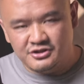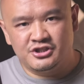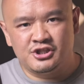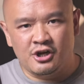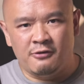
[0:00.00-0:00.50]

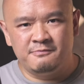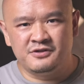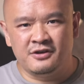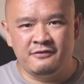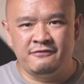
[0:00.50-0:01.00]
chopped
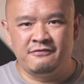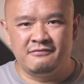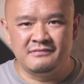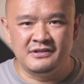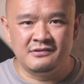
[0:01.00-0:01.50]
off,
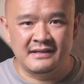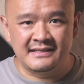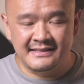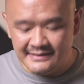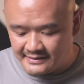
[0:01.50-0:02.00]

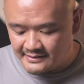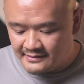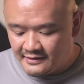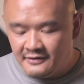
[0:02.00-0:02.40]
like the